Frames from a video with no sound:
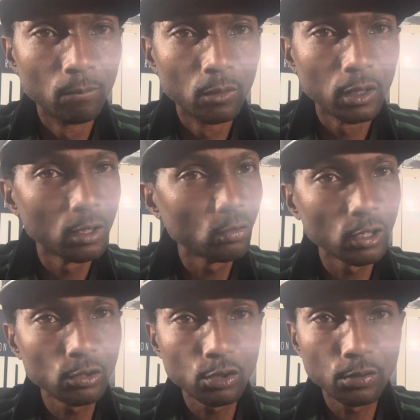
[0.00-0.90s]
And no
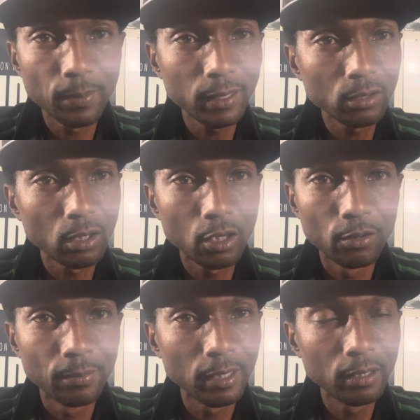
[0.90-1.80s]
disrespect to her,
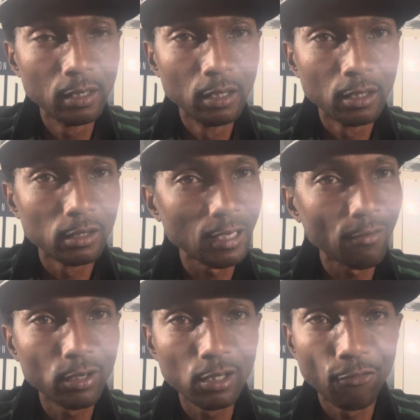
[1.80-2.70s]
man, because I
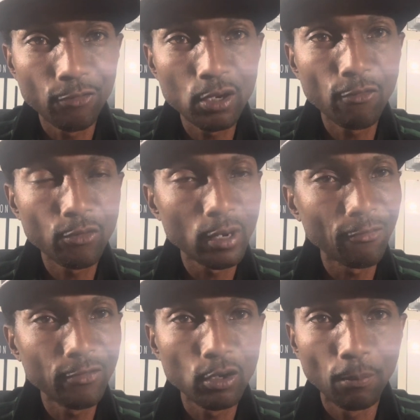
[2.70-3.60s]
really feel for her. I
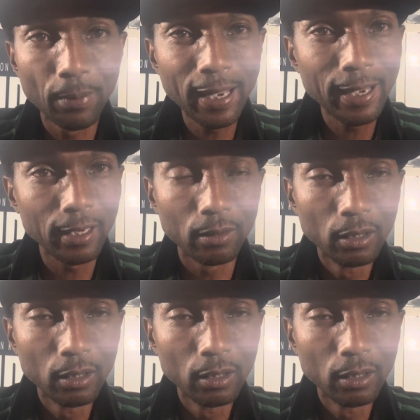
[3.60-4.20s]
feel bad.